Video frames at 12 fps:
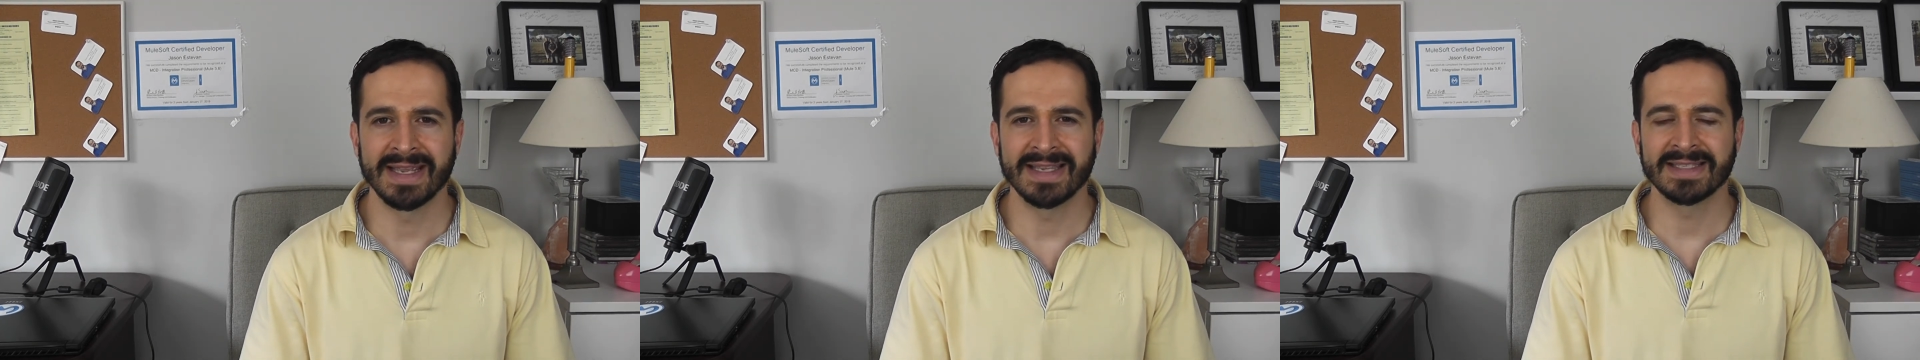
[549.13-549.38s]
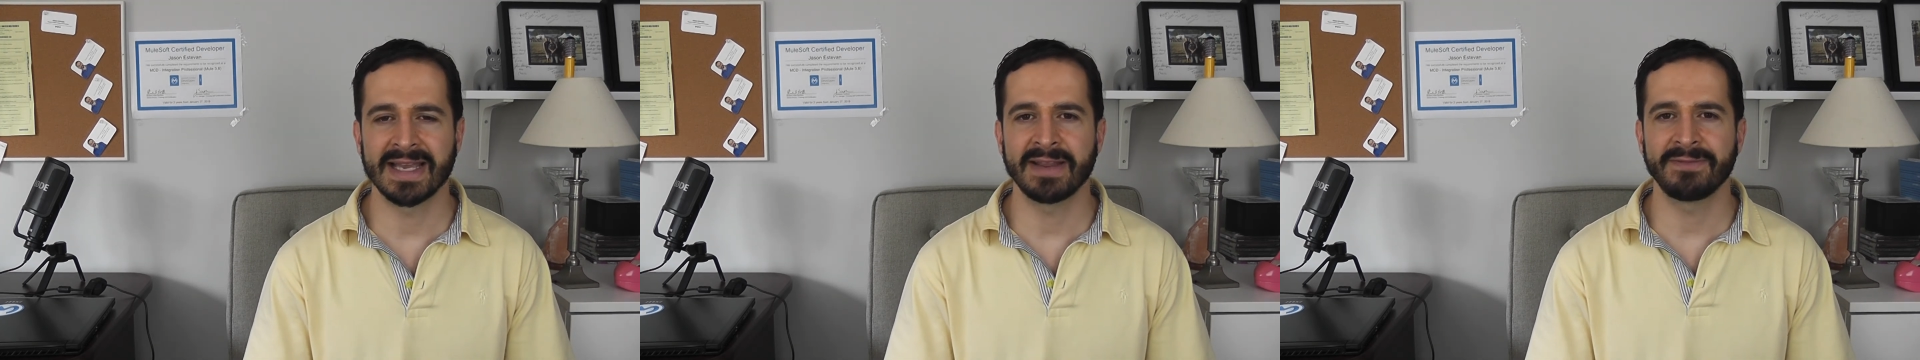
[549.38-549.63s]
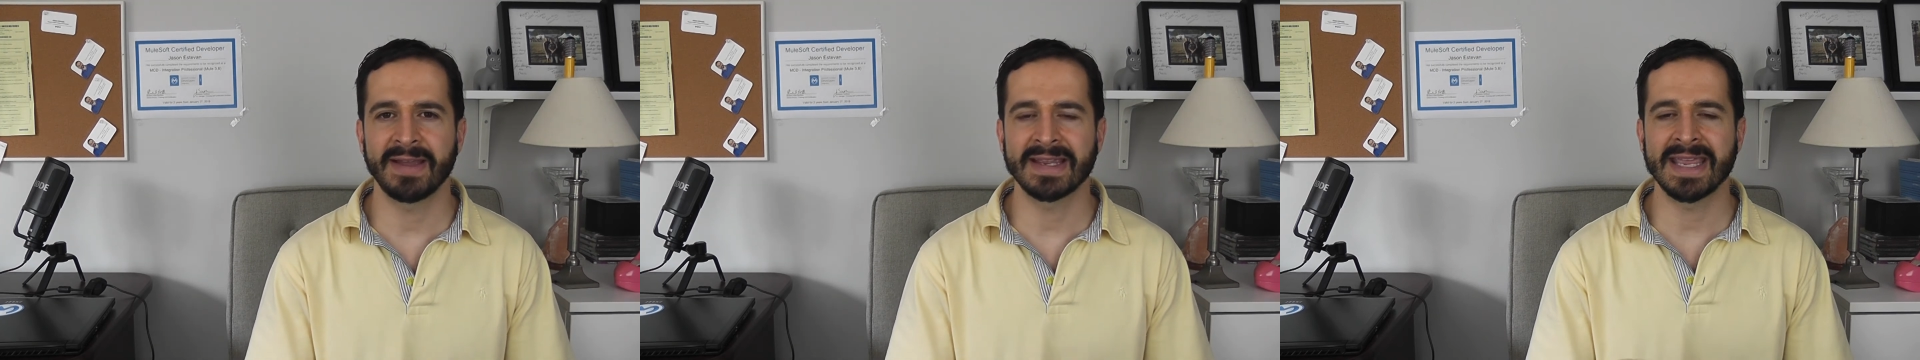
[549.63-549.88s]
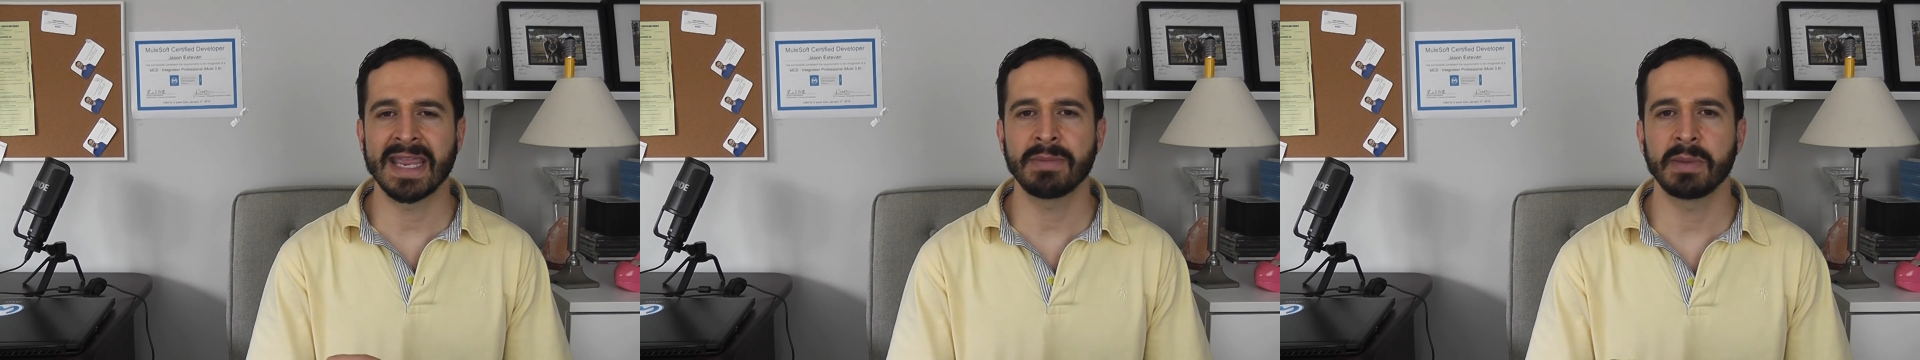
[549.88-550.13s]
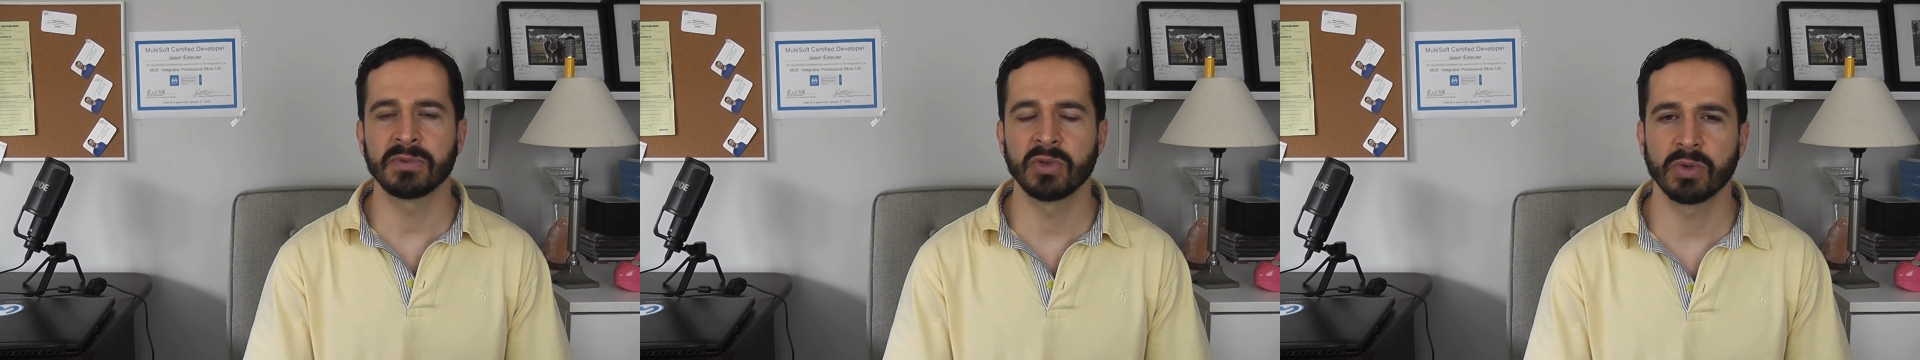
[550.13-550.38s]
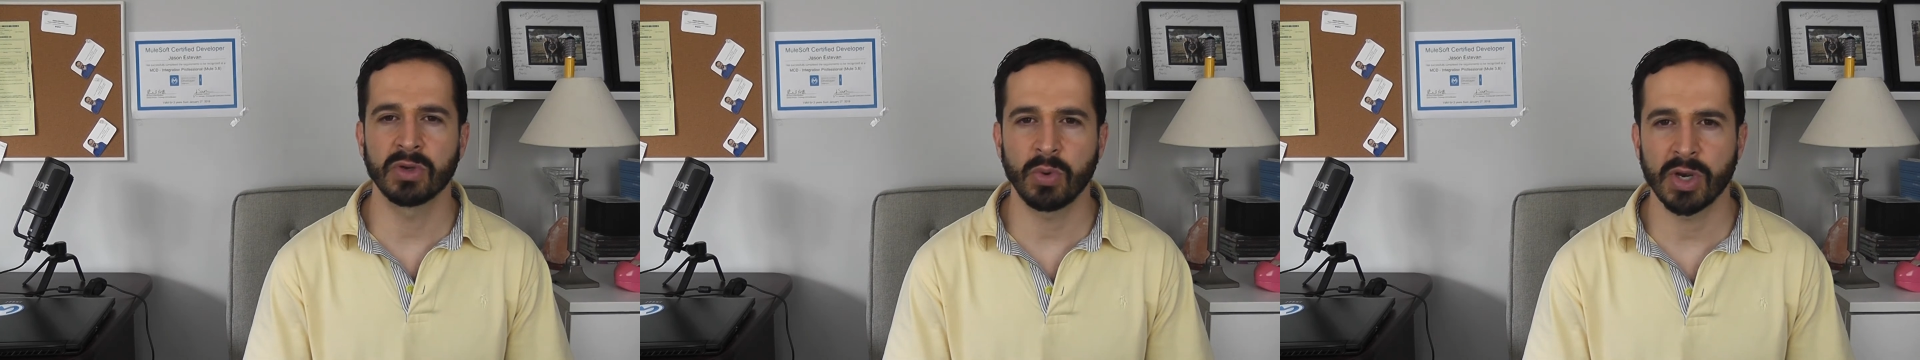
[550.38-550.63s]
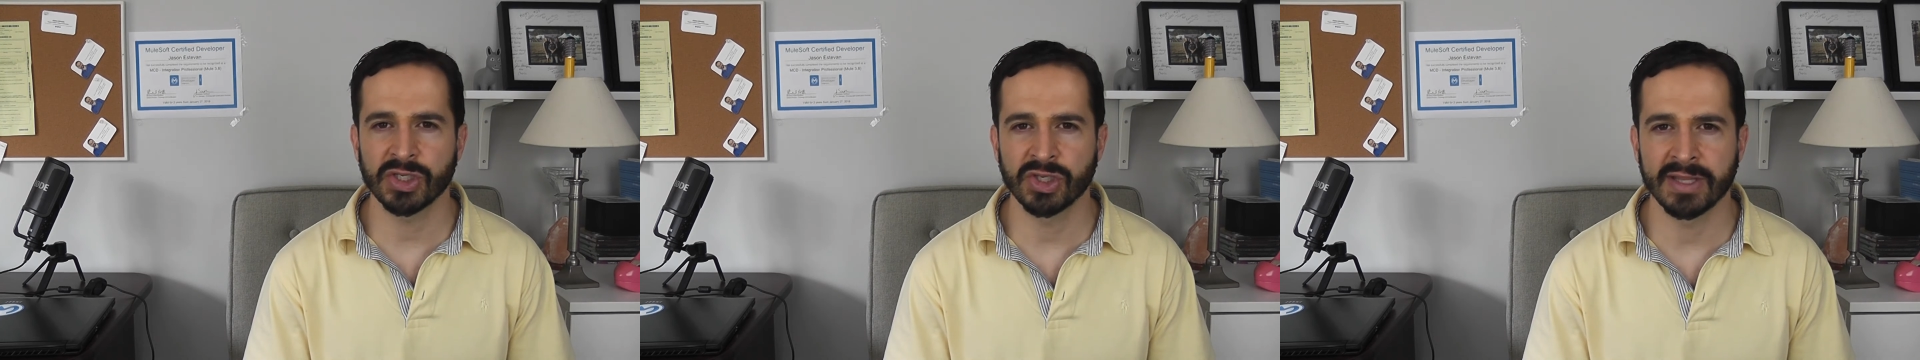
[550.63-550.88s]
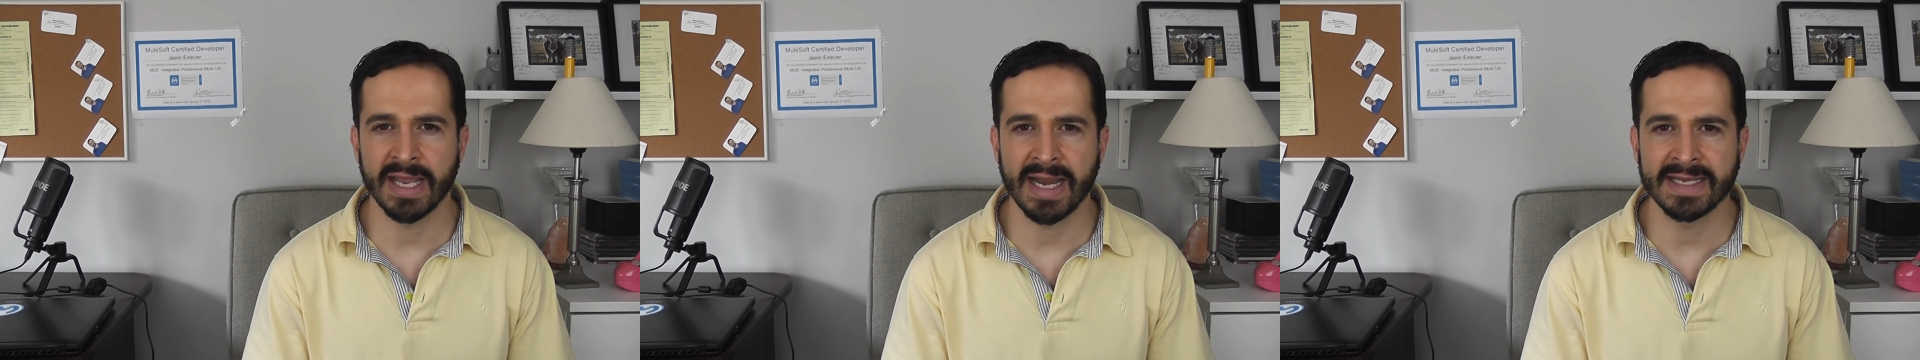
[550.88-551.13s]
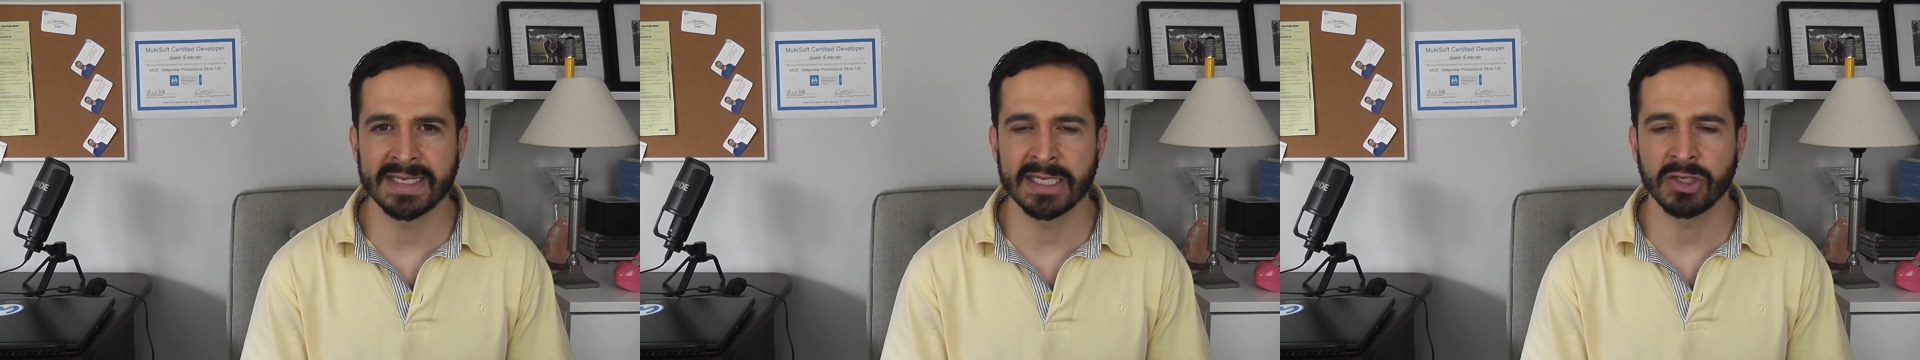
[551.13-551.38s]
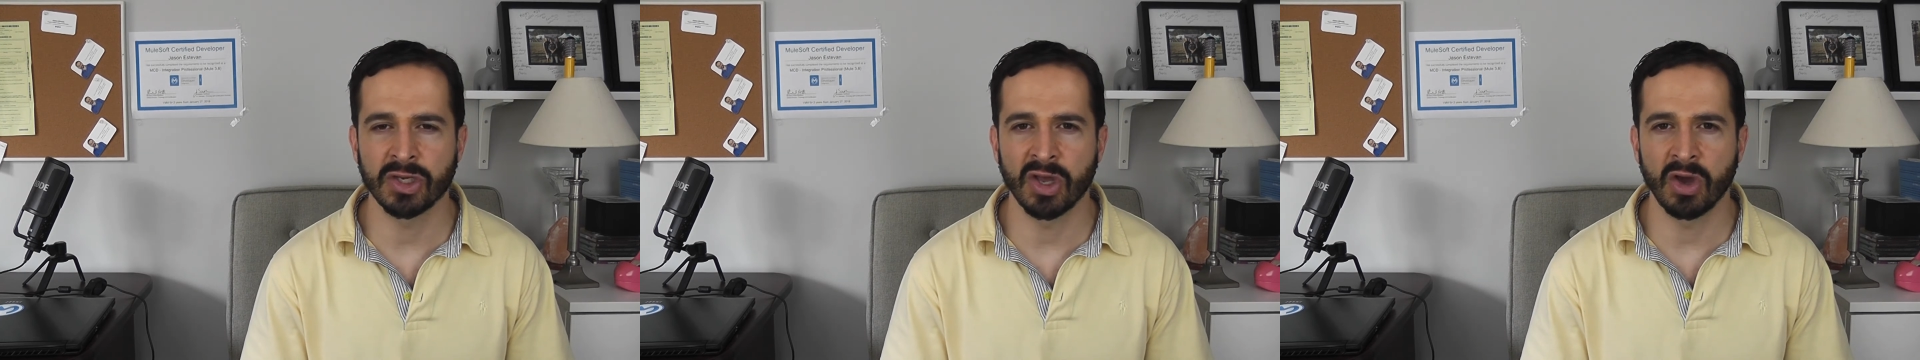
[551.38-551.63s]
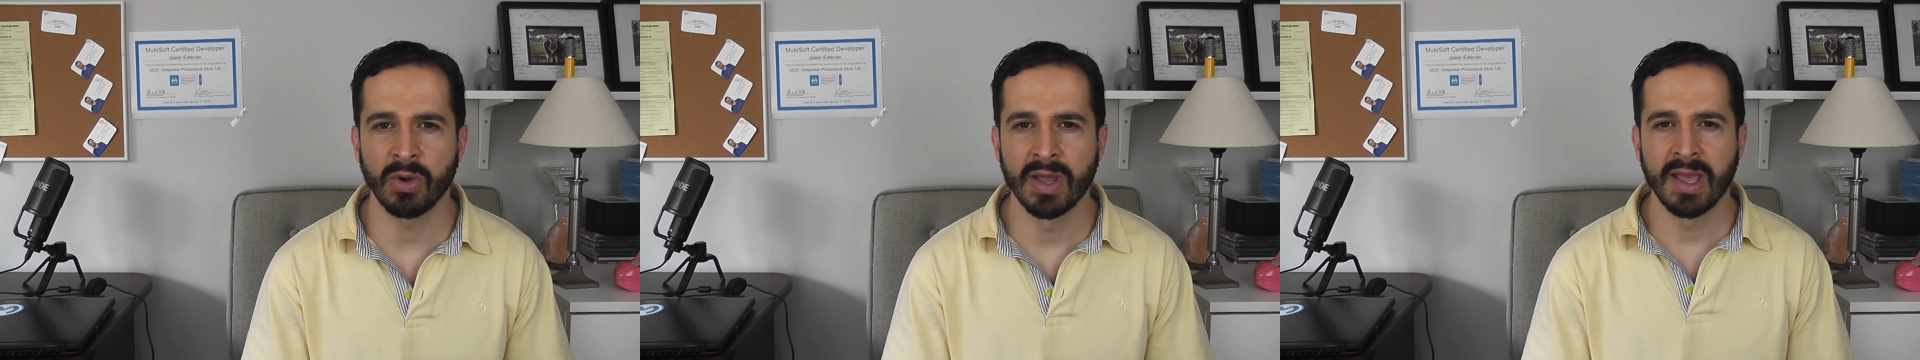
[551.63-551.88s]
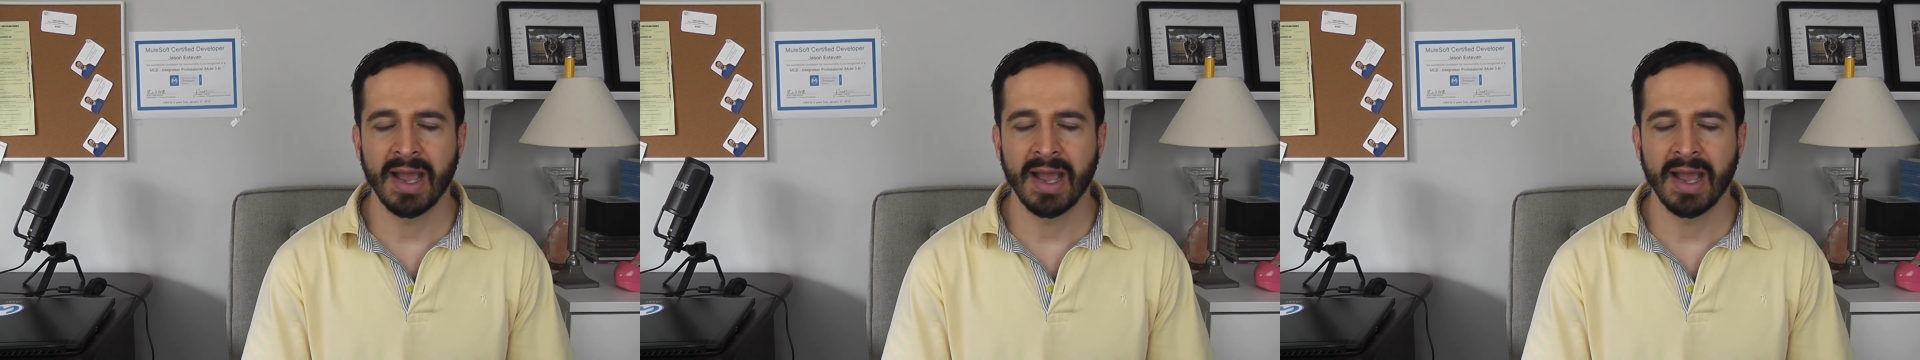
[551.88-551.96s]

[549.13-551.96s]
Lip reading: is that if I came up to a question that I didn't know,